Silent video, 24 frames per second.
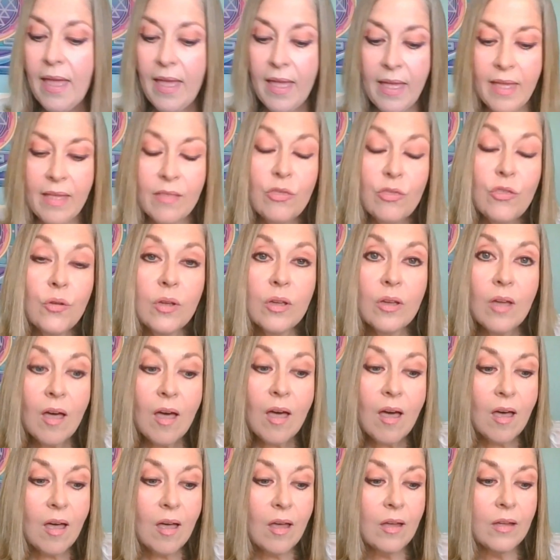and the
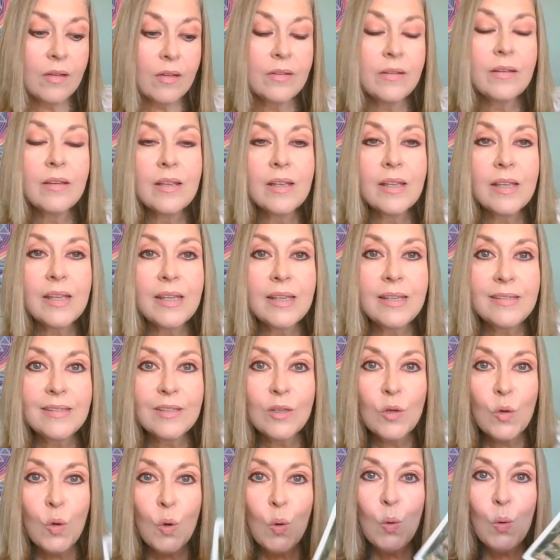card is
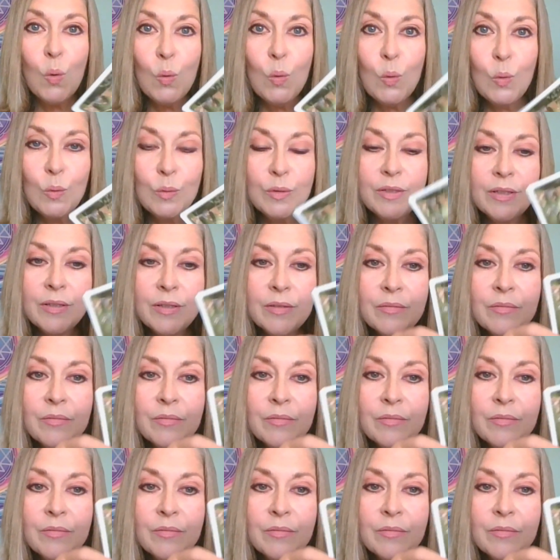called